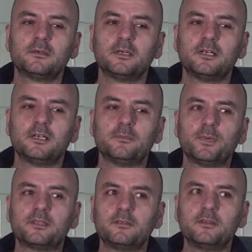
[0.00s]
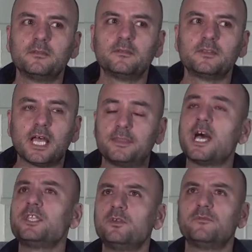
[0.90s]
uh, but at
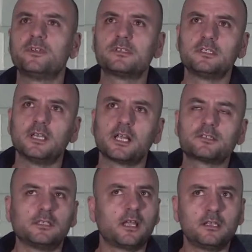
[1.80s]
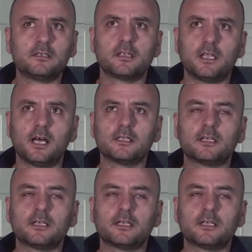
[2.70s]
that university, actually, I learned a lot.